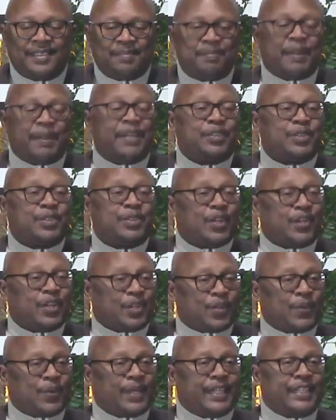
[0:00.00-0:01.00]

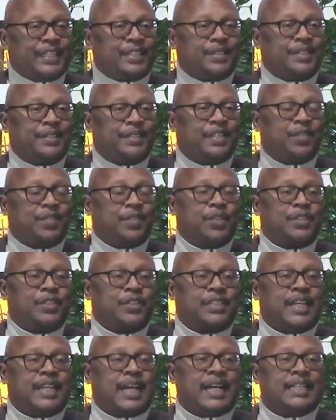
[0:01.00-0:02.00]
Patriarchal age. In other
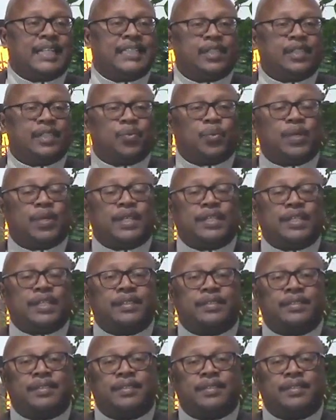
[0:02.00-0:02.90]
words, God did what?